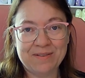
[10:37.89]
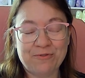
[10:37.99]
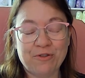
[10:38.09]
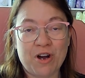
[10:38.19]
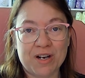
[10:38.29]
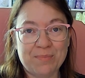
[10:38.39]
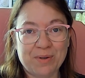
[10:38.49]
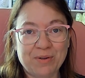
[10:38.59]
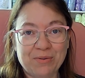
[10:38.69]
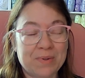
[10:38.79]
forgot
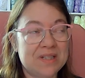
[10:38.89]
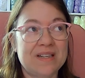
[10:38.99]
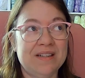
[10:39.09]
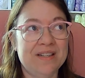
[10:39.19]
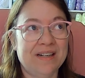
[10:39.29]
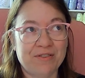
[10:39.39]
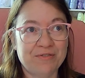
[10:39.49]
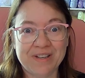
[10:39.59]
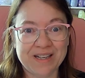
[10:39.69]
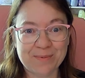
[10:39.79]
about her because I could never
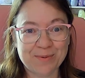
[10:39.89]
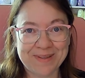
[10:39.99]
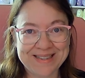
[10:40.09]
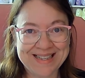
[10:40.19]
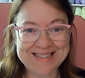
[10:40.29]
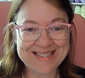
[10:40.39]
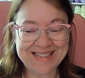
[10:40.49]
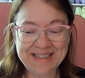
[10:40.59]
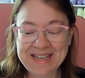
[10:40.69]
forget about my Nancy.